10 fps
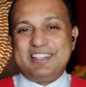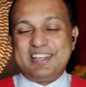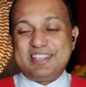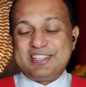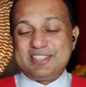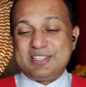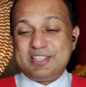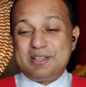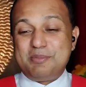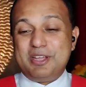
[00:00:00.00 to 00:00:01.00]
That
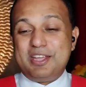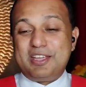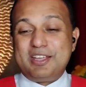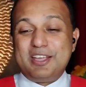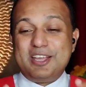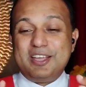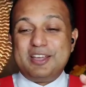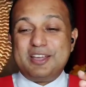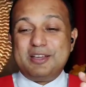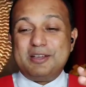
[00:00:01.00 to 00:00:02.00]
is the meaning.
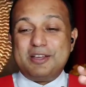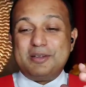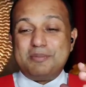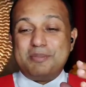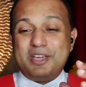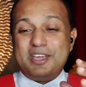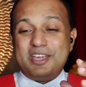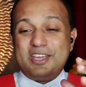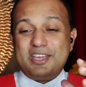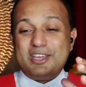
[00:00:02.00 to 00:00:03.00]

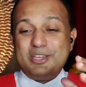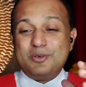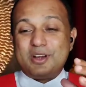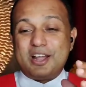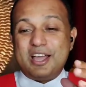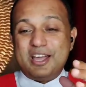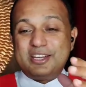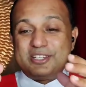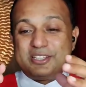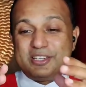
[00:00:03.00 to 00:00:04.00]
May your
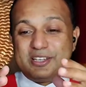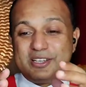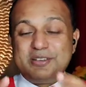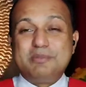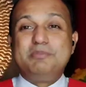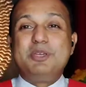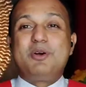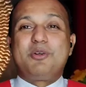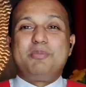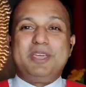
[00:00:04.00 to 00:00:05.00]
hand
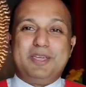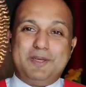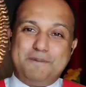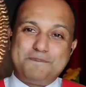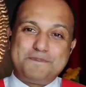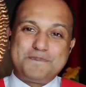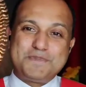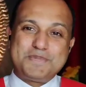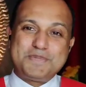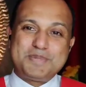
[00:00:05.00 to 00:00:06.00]
be on me.
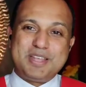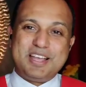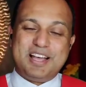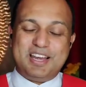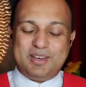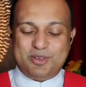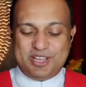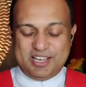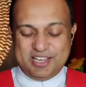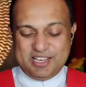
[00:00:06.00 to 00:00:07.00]

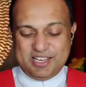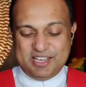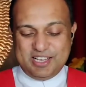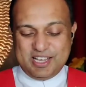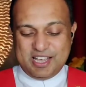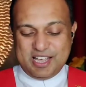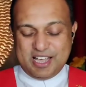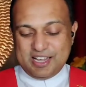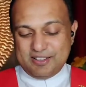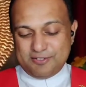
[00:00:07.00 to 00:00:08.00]
Hallelujah.
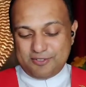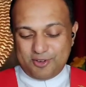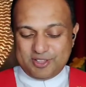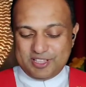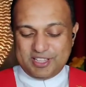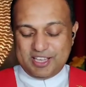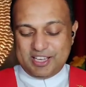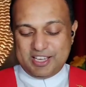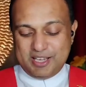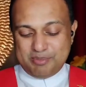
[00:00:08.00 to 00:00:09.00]
And the fourth
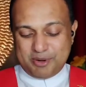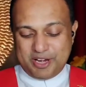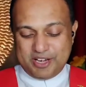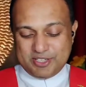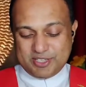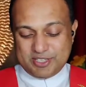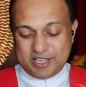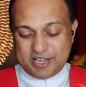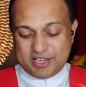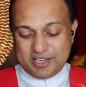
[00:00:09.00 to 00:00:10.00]
thing he prayed is
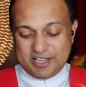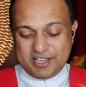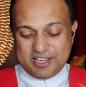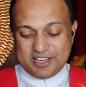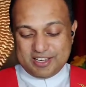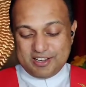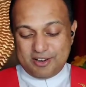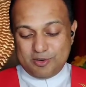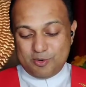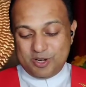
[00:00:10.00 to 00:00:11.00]
that
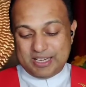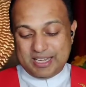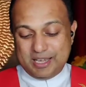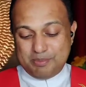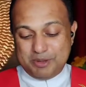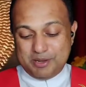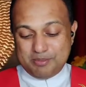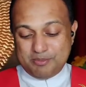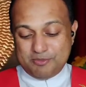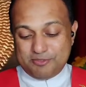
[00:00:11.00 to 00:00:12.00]
God would keep
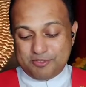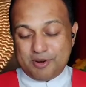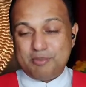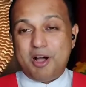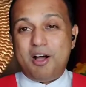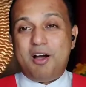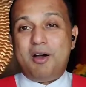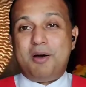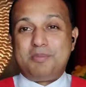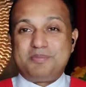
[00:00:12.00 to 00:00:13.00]
him from
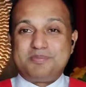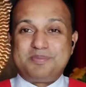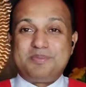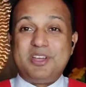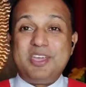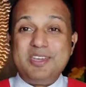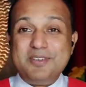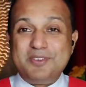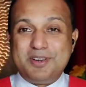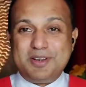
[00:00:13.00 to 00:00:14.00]
harm,
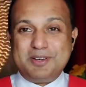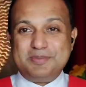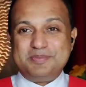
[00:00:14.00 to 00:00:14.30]
evil,